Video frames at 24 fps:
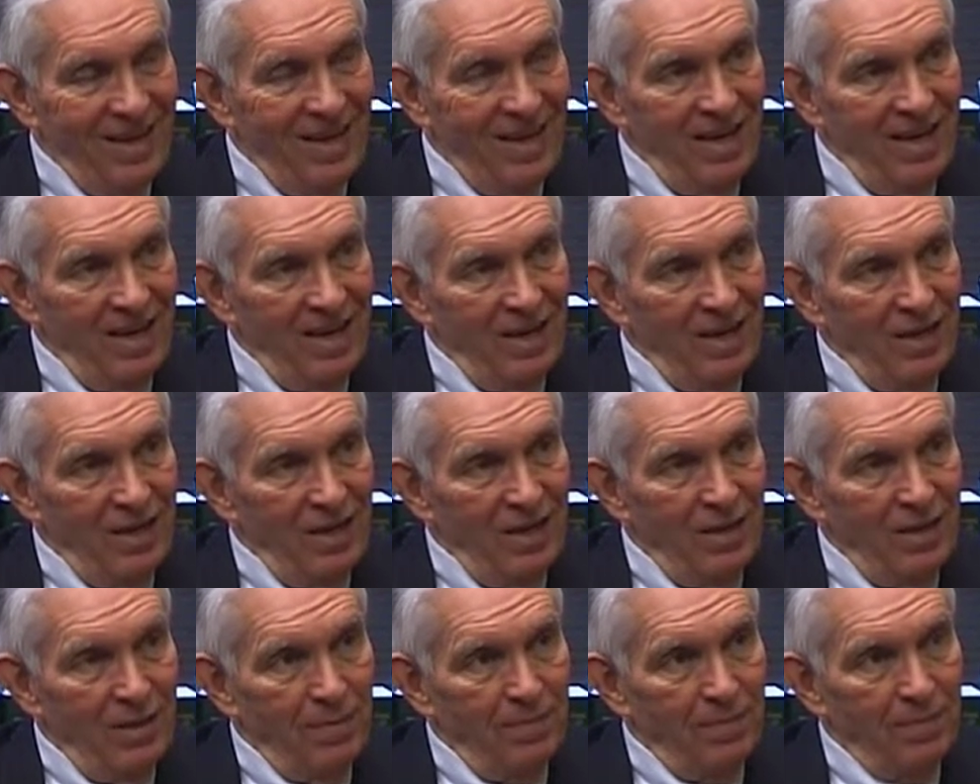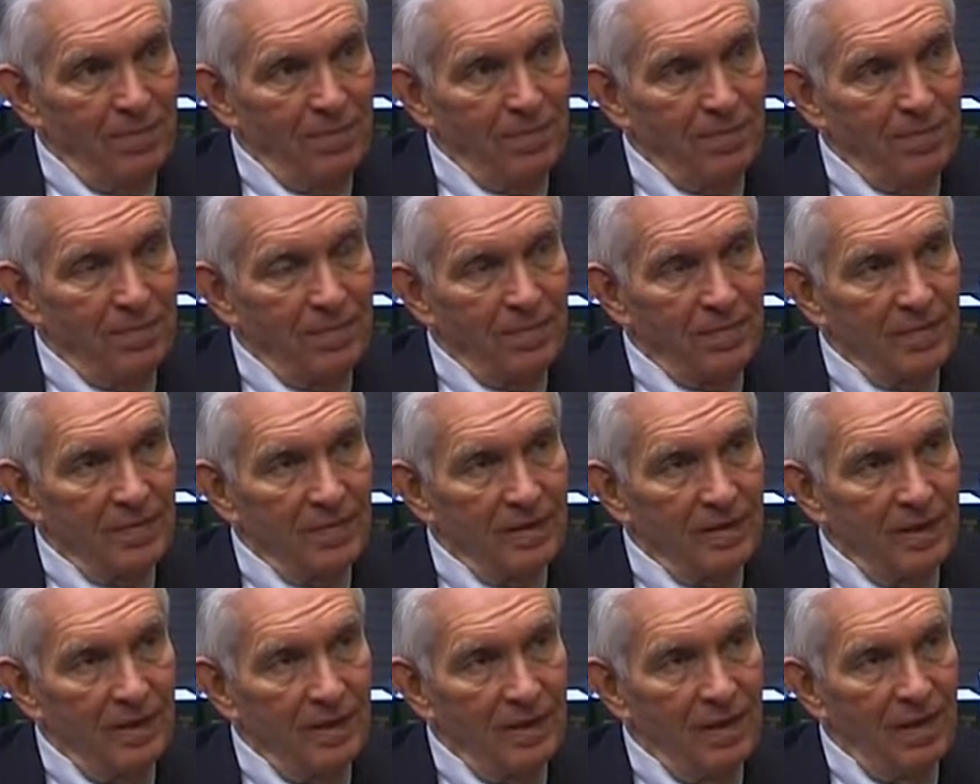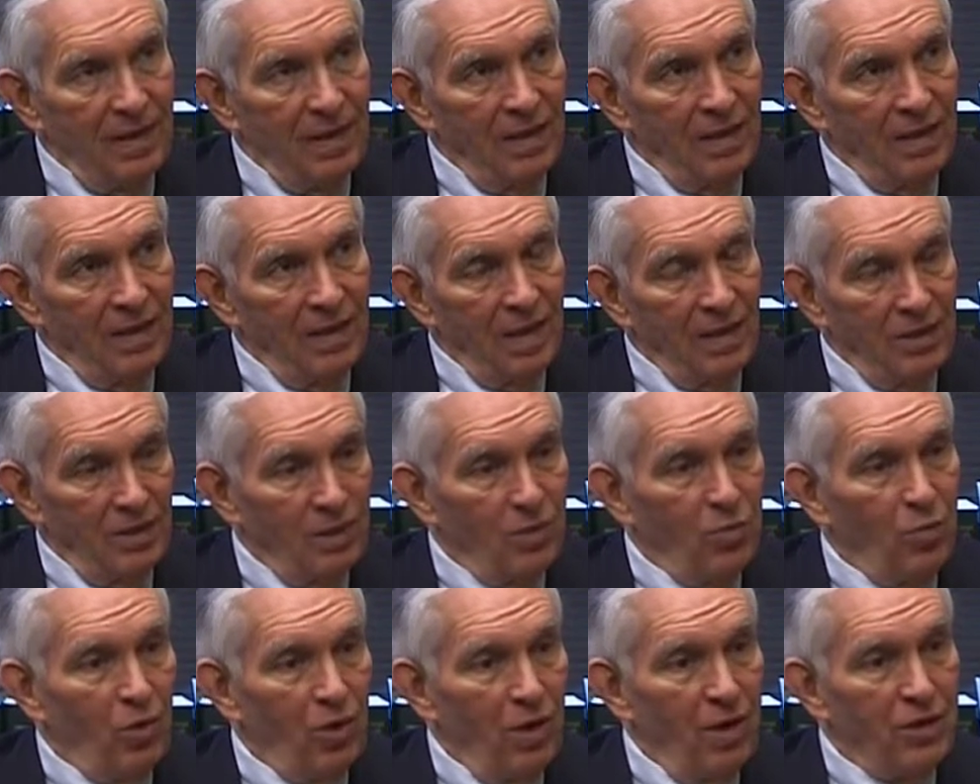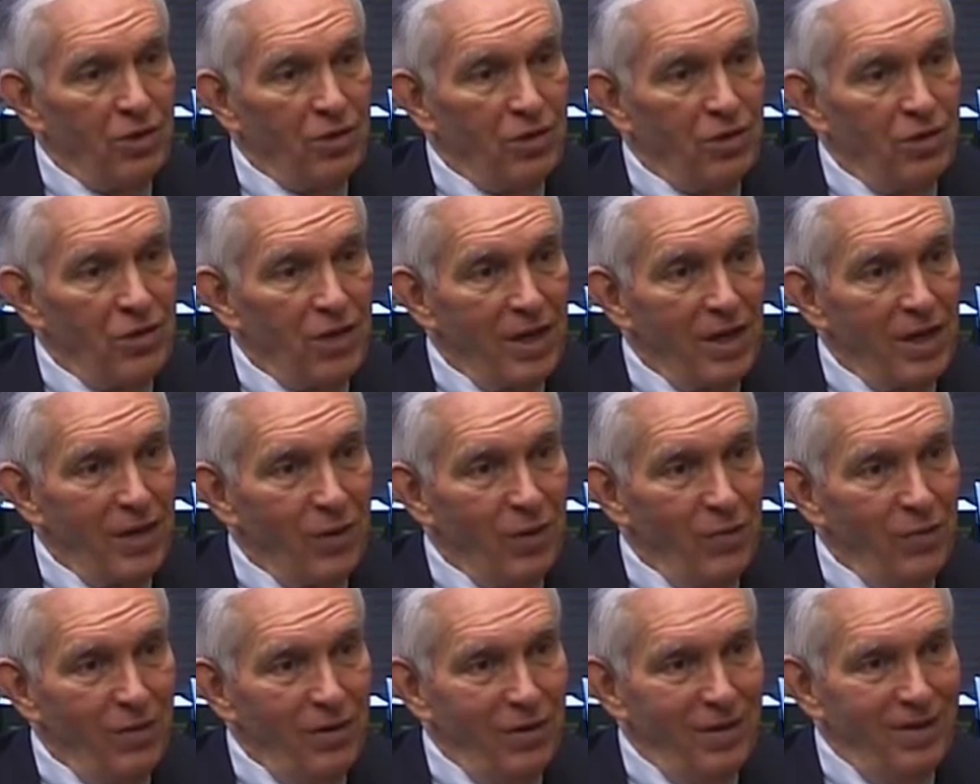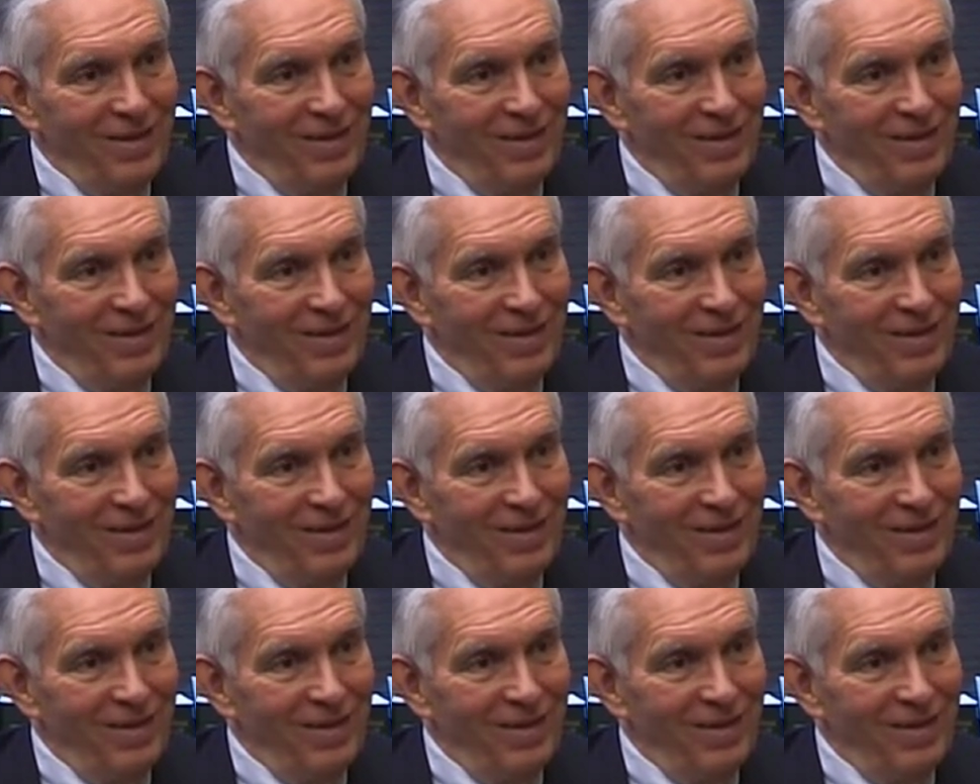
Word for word: and then I got someone else to take it over.